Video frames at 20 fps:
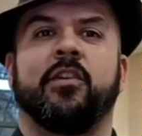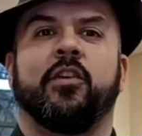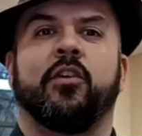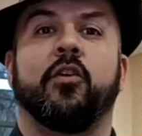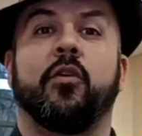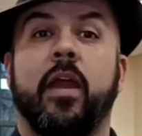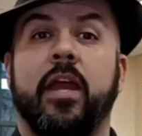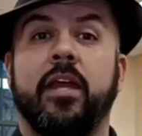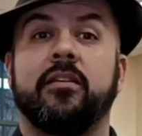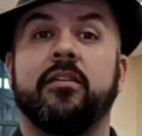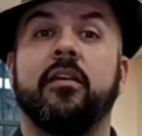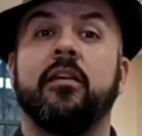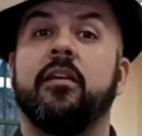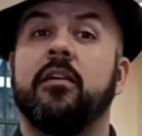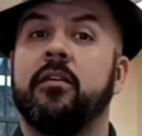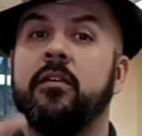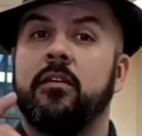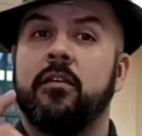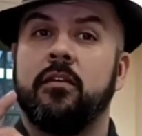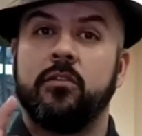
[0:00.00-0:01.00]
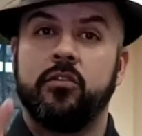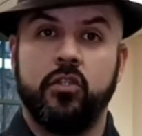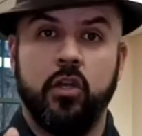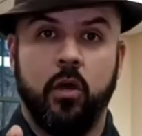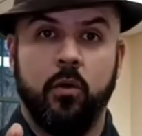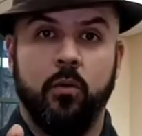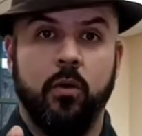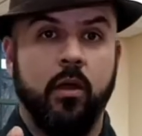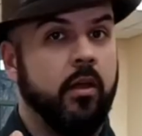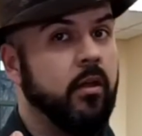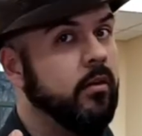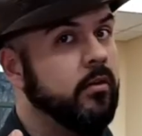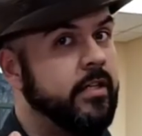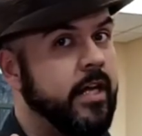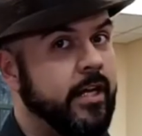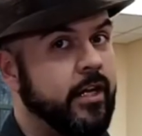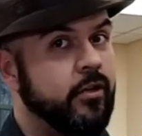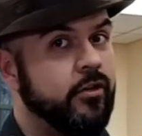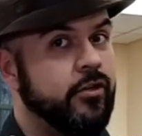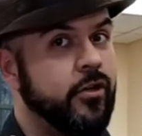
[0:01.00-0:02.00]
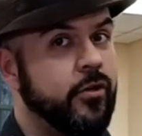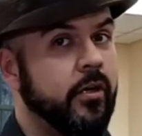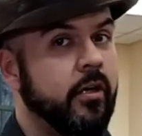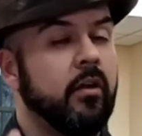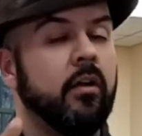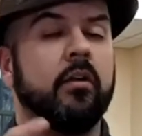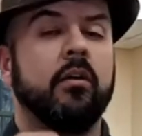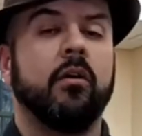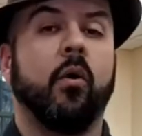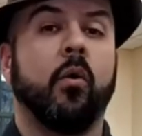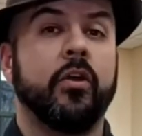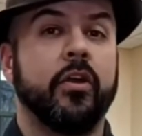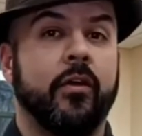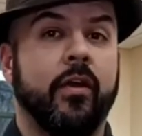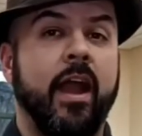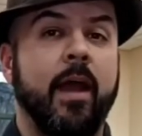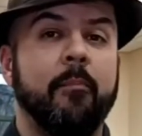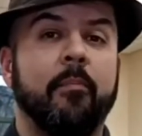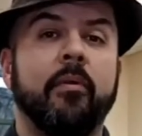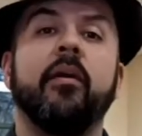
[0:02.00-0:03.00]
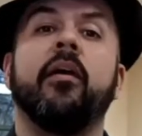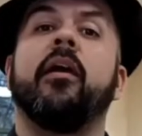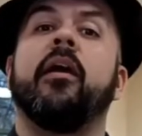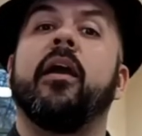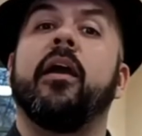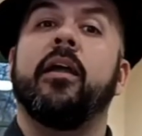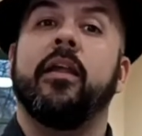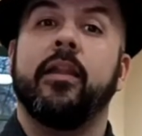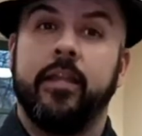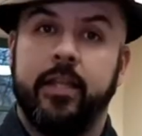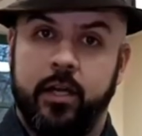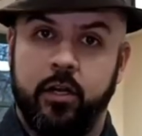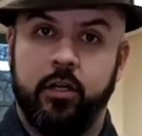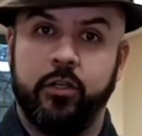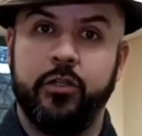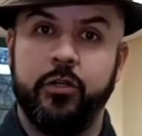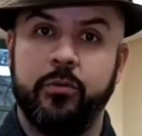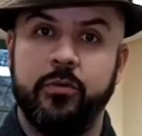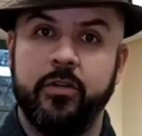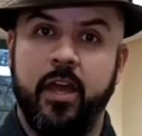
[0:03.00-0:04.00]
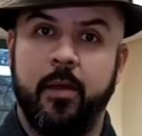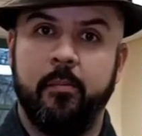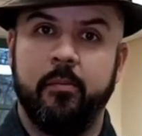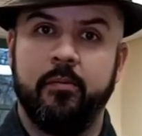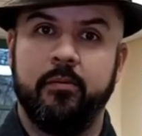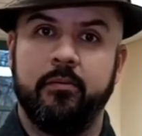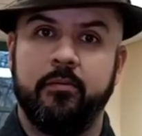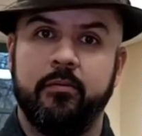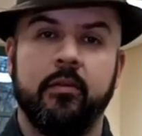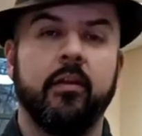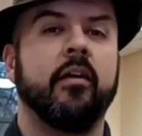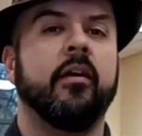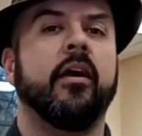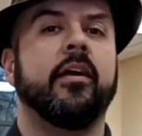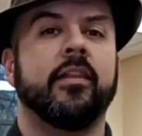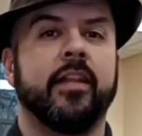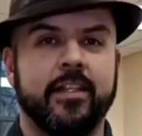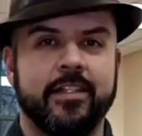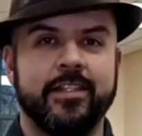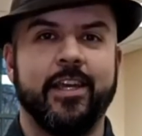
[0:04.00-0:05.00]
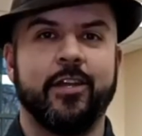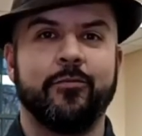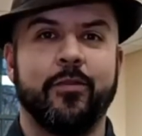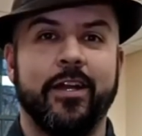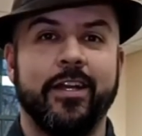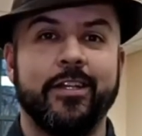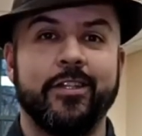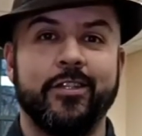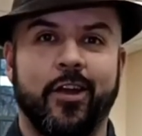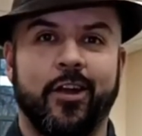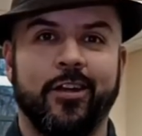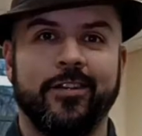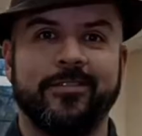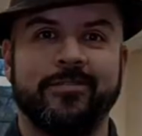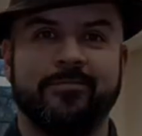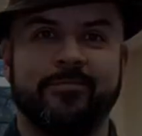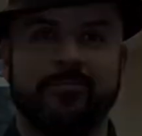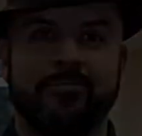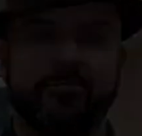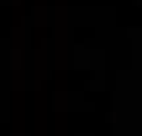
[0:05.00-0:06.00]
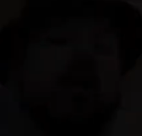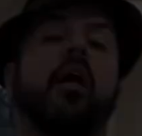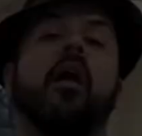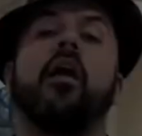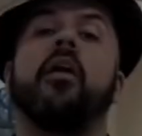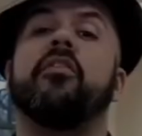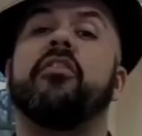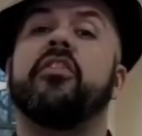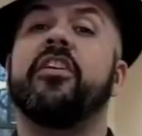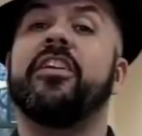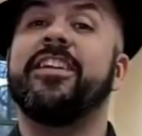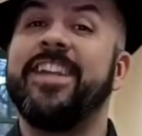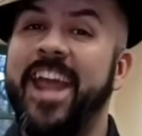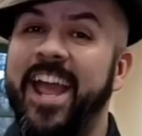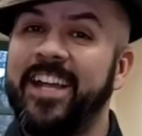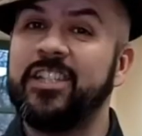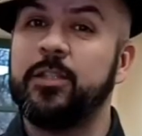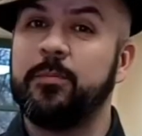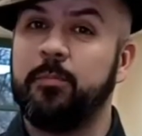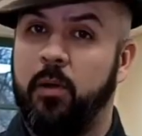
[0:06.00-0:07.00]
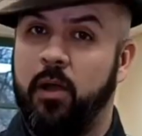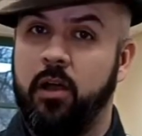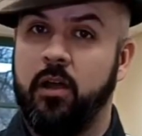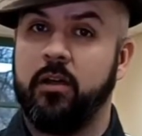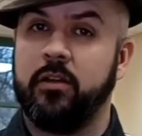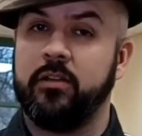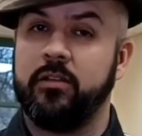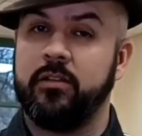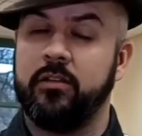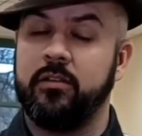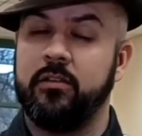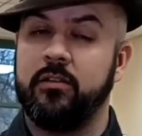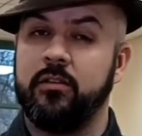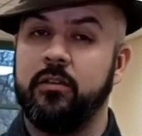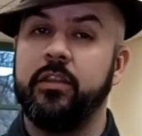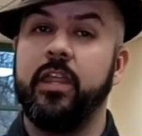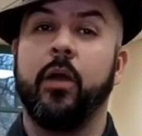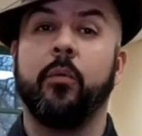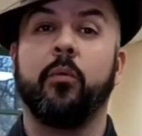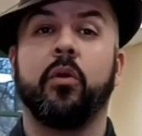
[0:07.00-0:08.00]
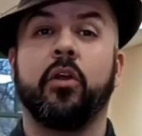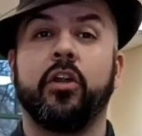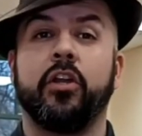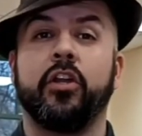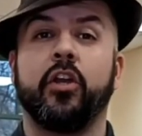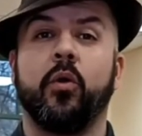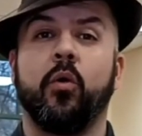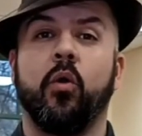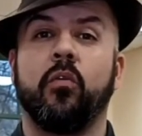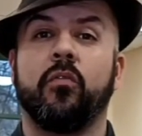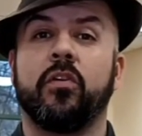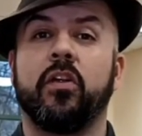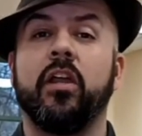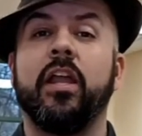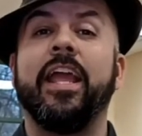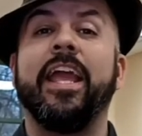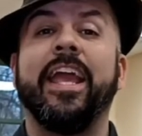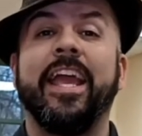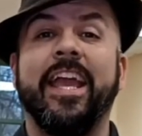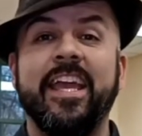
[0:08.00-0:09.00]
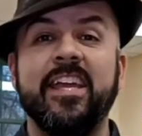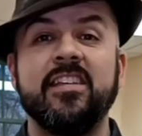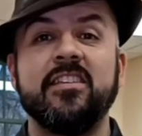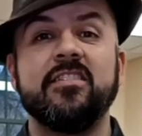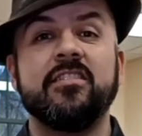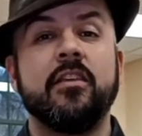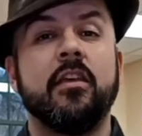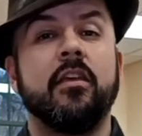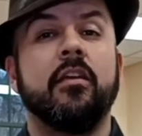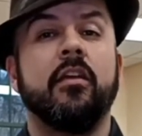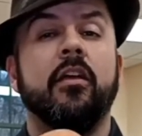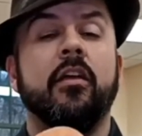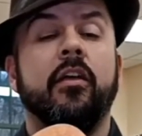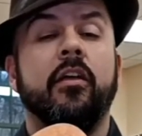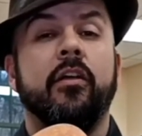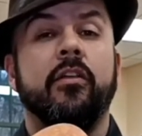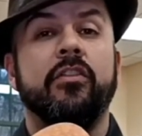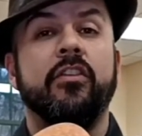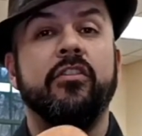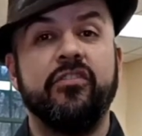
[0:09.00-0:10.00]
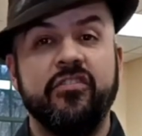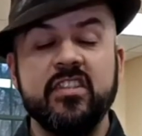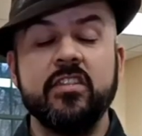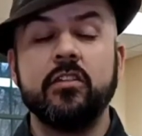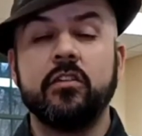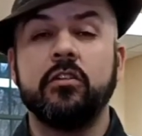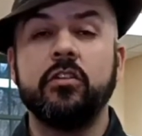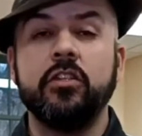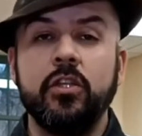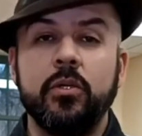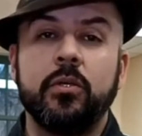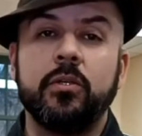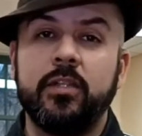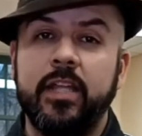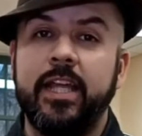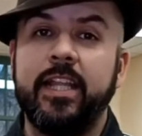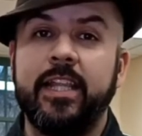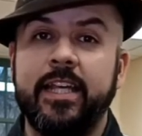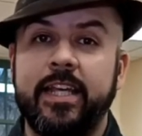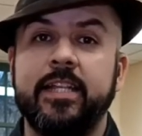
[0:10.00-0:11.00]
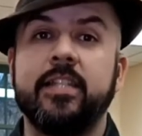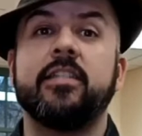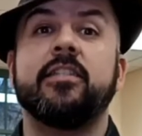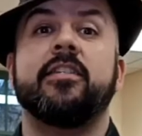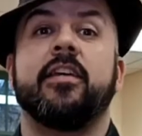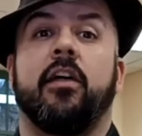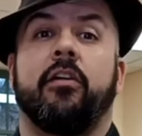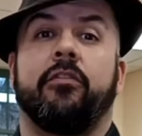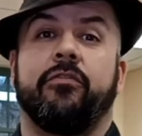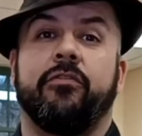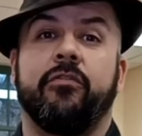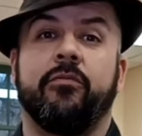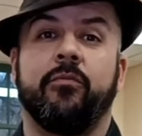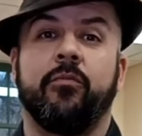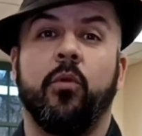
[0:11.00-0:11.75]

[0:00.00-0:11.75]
Great. So take your tuner or your app, get all tuned up, and let's get ready to start. The next part that we're going to go over is the physical ukulele itself.